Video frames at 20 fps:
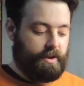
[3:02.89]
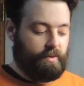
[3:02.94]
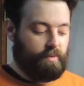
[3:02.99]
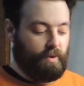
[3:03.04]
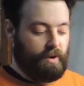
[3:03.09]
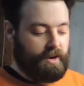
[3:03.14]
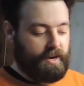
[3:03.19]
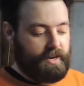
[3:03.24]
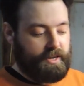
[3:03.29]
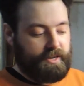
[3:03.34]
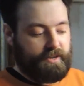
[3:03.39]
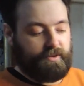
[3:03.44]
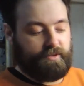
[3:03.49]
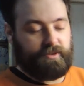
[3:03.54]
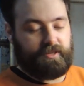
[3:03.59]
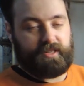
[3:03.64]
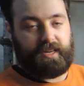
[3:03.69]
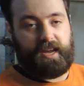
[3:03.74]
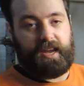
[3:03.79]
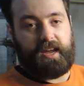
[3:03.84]
we're going to
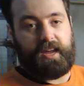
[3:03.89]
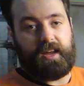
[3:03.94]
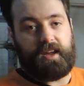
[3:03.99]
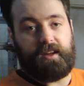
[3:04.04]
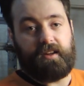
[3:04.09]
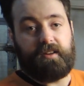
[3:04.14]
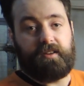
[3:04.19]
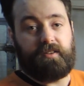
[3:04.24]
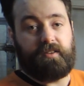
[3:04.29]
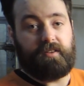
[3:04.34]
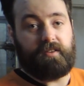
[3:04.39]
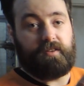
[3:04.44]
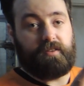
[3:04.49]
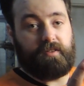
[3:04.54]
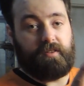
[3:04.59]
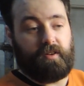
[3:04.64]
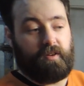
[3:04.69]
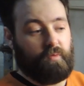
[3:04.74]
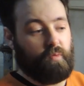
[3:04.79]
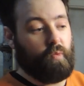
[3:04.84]
use a
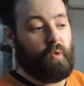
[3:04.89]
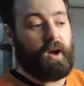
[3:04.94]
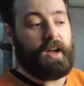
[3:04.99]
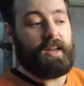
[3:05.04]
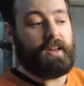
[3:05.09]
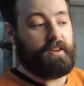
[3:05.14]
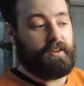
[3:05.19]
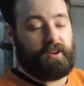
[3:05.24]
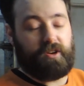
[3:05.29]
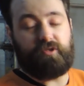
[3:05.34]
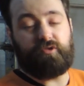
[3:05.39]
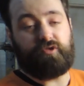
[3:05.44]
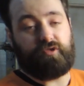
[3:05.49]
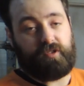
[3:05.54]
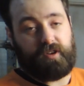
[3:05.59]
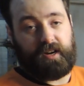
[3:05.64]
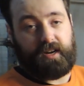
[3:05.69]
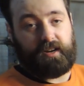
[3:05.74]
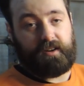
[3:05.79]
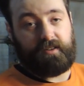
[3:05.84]
white
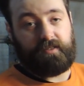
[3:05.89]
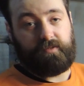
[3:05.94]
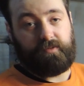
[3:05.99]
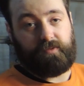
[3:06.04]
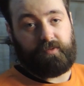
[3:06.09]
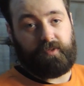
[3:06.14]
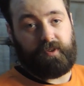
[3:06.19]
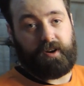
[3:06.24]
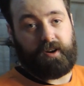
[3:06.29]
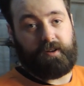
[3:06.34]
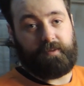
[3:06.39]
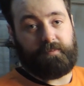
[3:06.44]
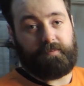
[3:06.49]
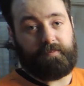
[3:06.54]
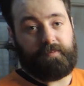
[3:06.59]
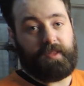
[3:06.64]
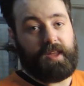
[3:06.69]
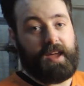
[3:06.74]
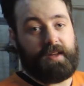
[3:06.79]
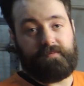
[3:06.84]
Neutron from
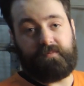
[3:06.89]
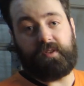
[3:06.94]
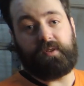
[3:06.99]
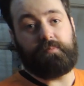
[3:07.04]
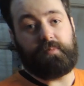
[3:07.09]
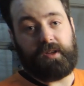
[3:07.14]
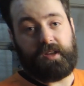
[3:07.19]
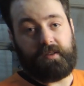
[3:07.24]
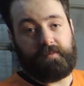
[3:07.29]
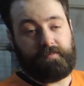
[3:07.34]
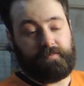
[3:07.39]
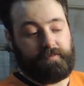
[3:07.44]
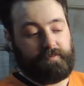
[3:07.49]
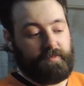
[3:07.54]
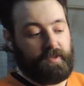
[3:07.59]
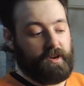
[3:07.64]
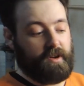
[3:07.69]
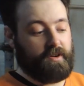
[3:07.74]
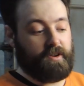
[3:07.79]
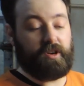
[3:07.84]
MVP.